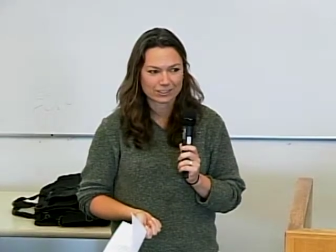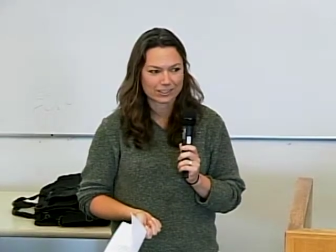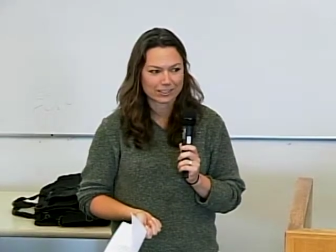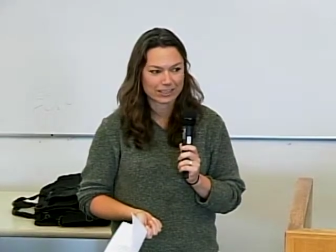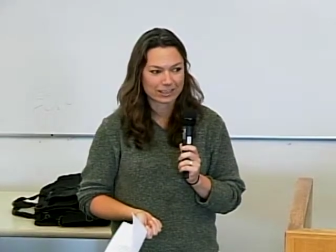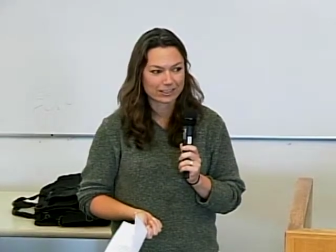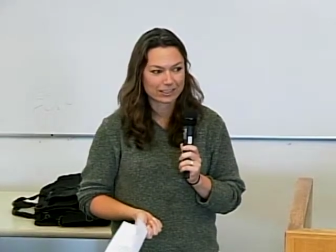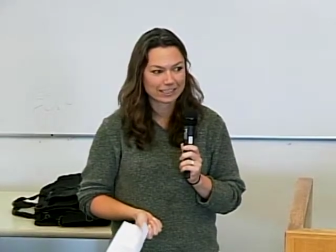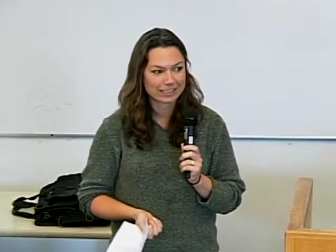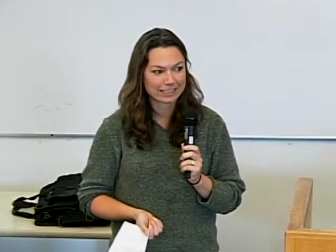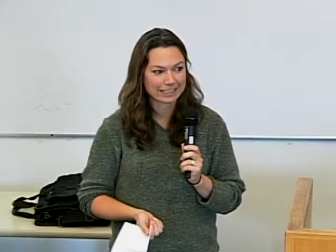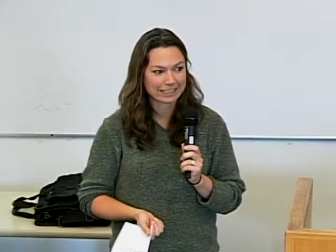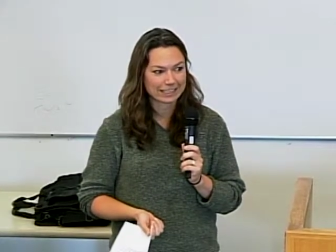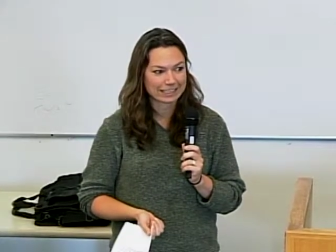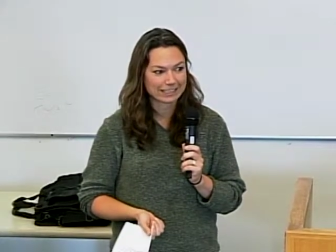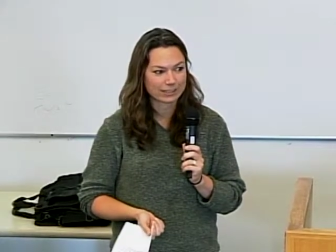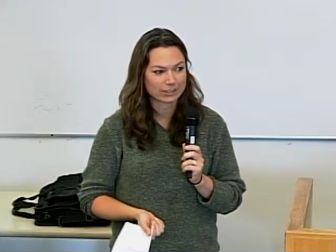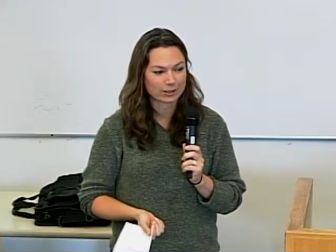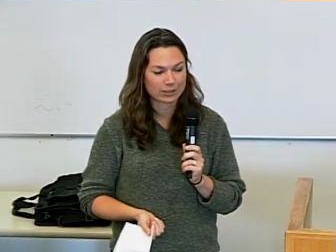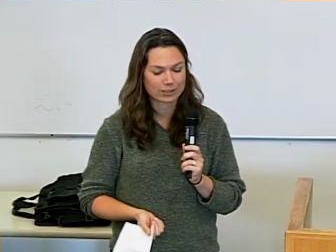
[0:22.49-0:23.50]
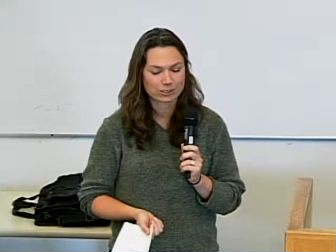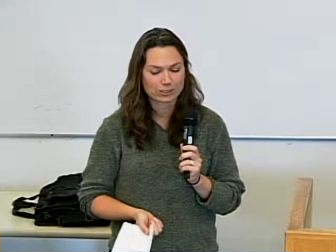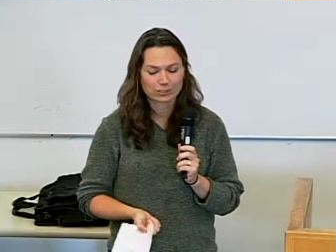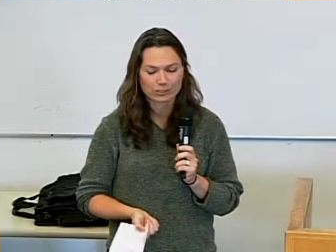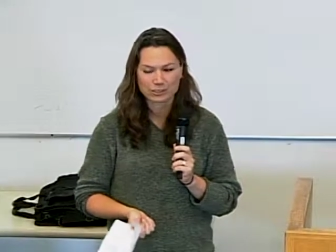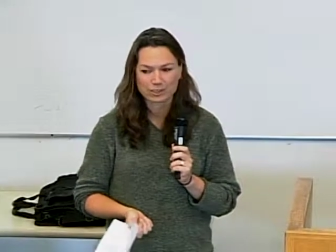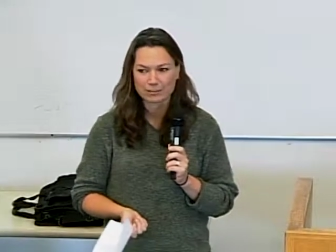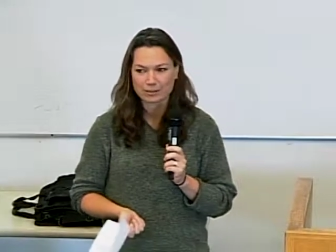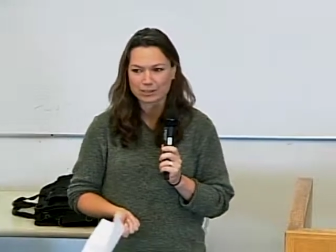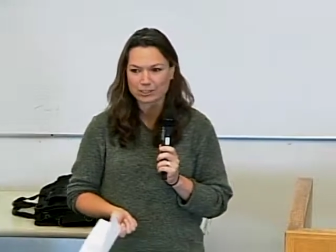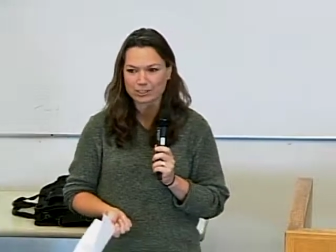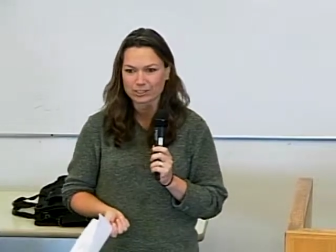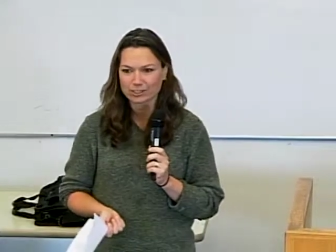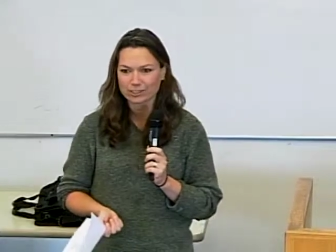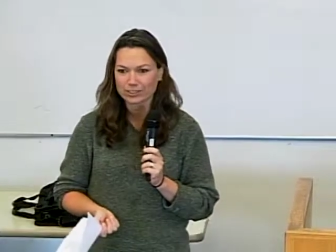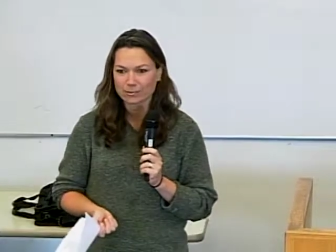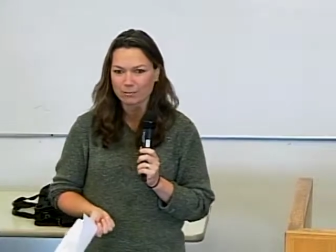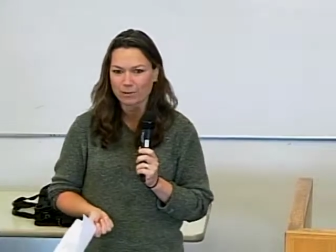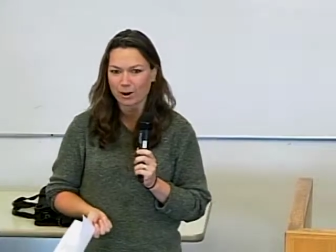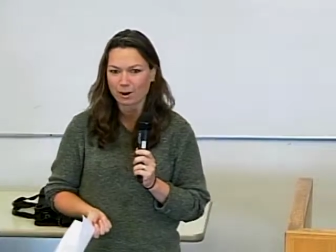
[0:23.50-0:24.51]
Terry Lee, and so I'll introduce him in
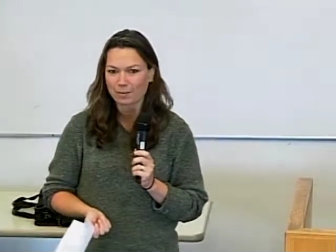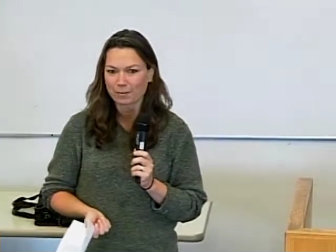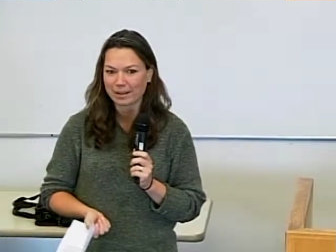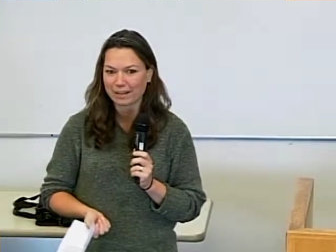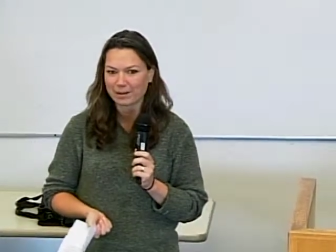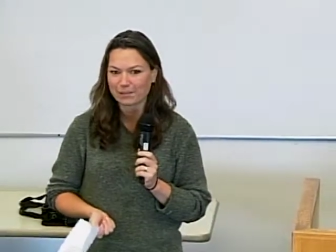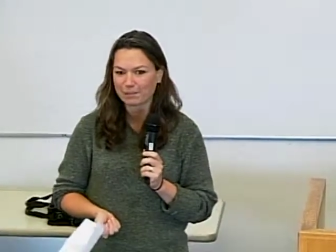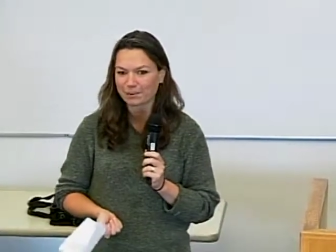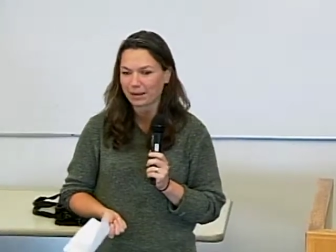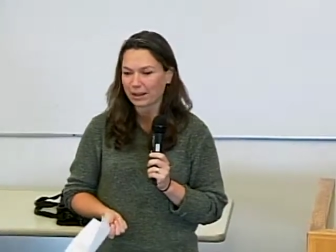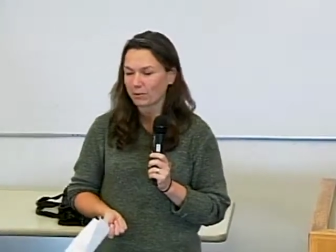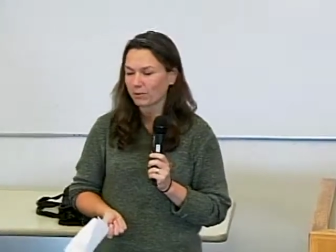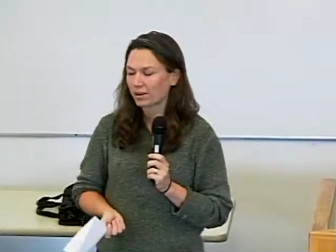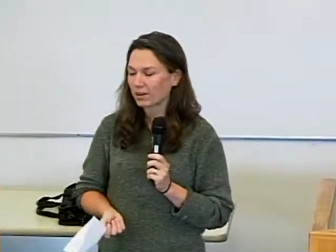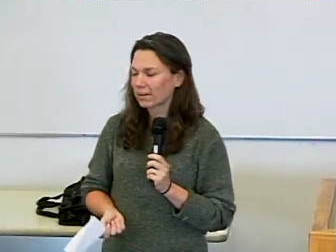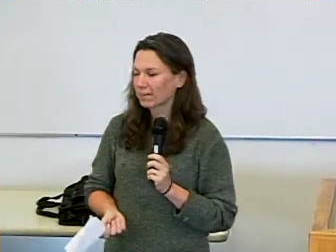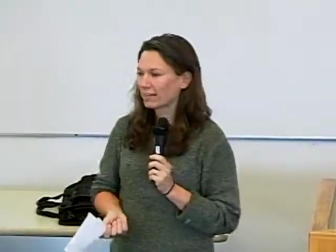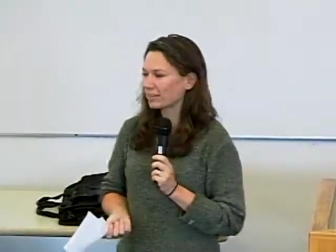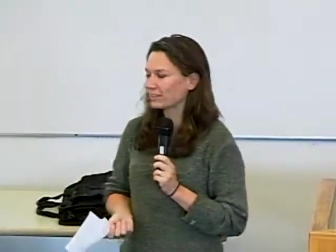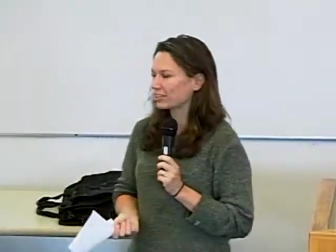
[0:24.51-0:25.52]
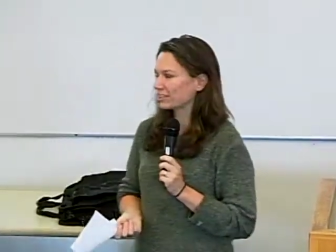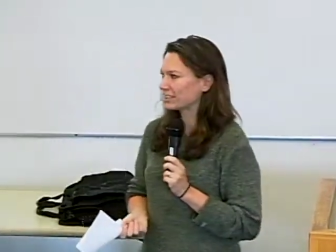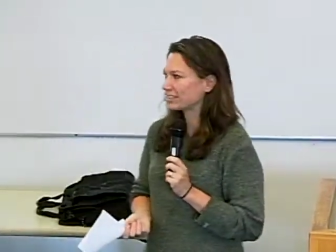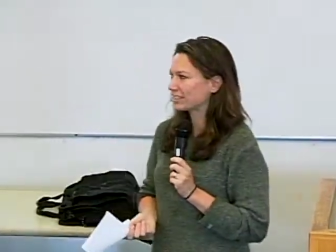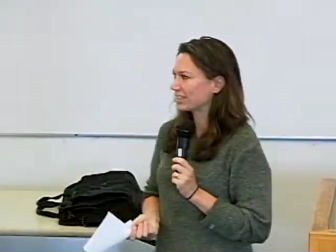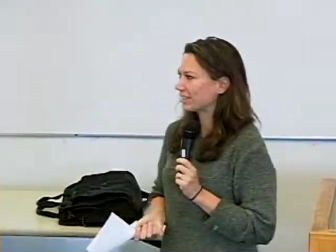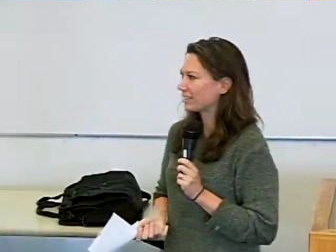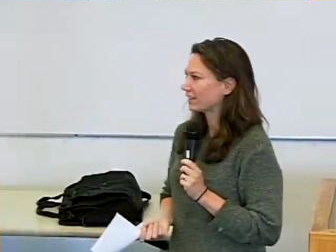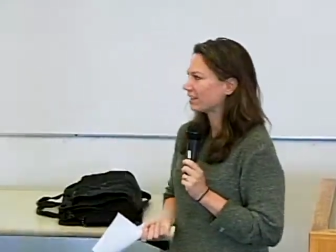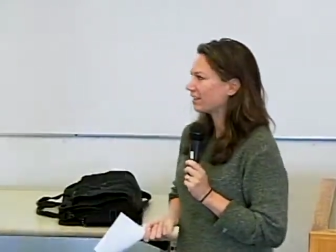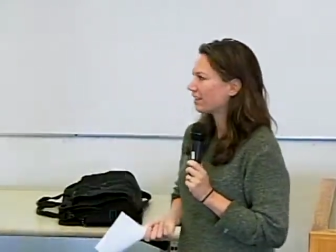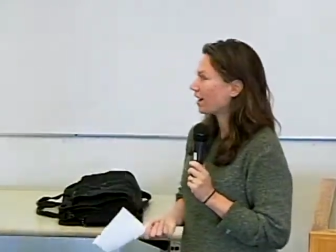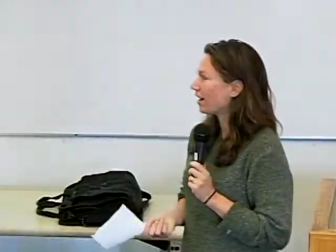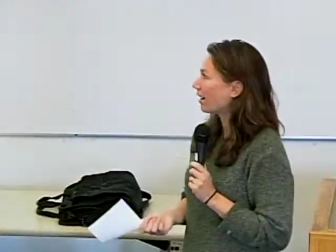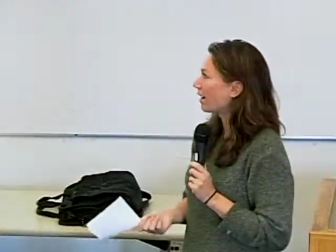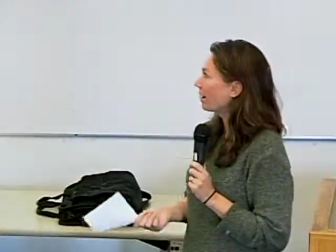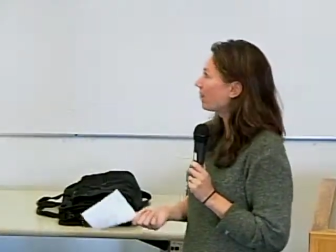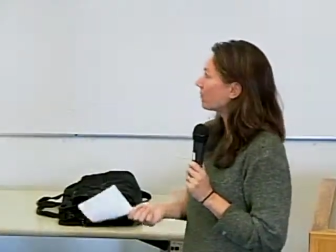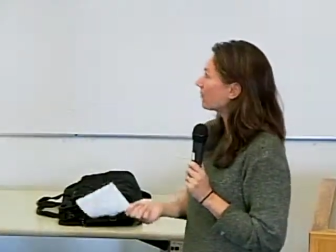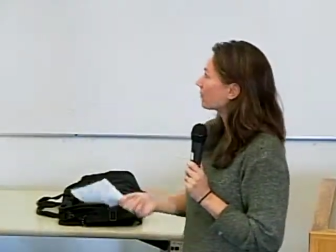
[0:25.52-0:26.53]
just a moment. But I wanted to just
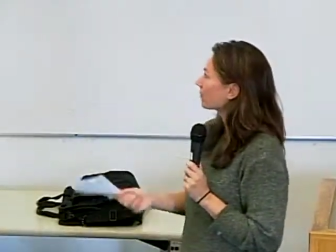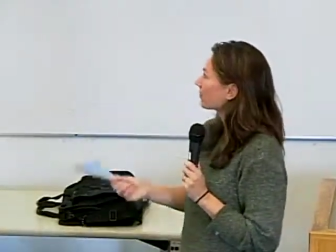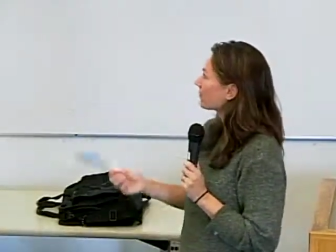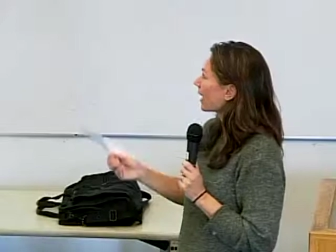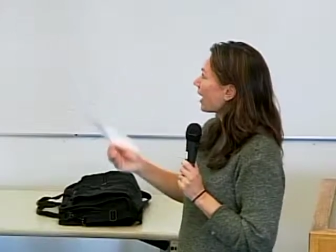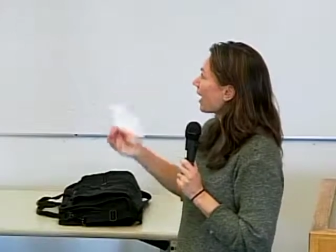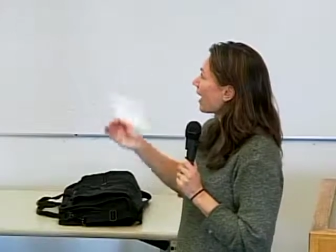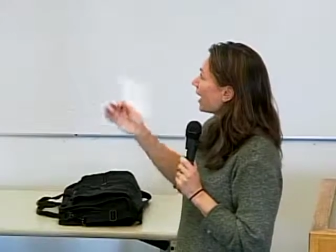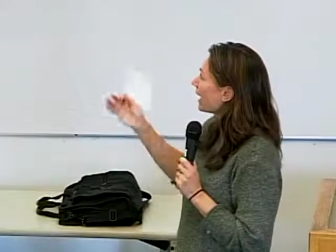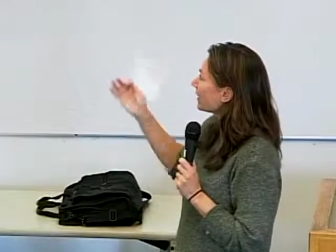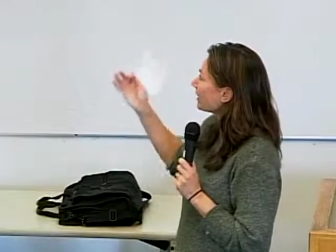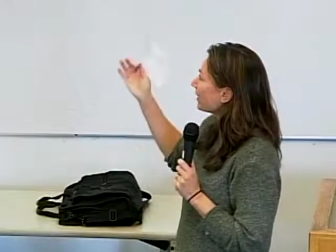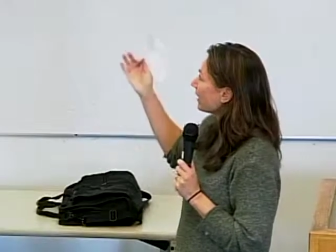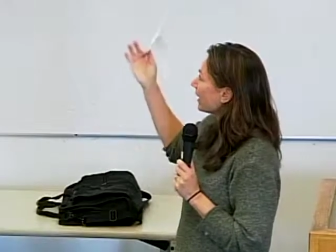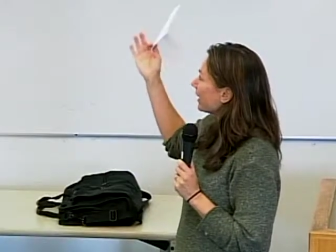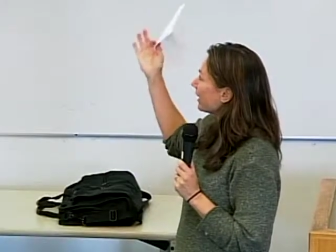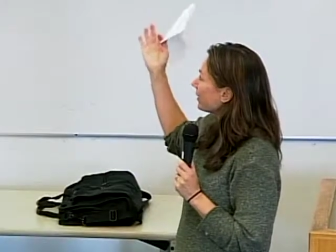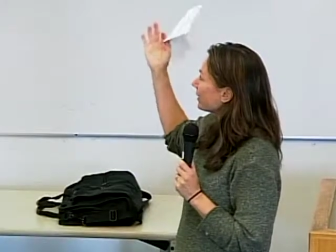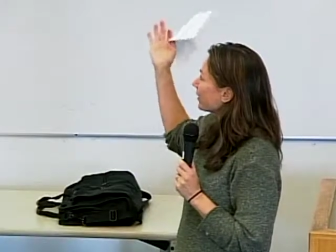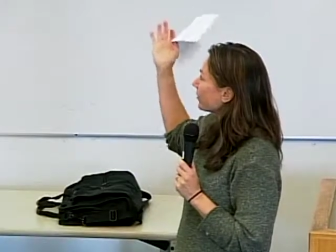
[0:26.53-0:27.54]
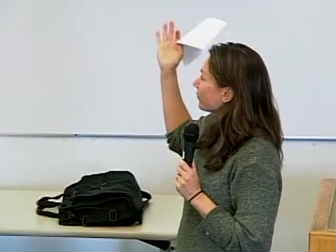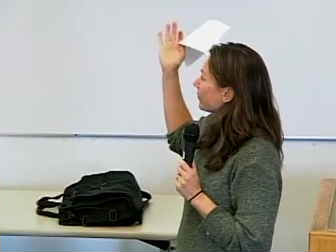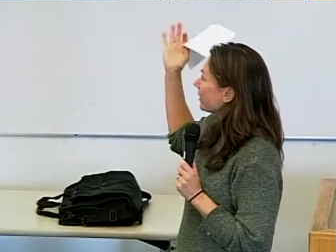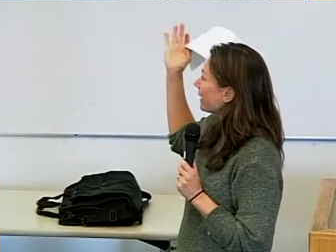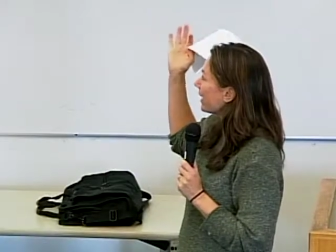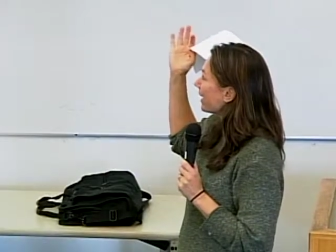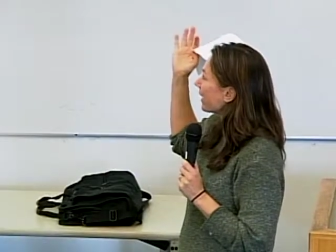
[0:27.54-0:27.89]
um, highlight that we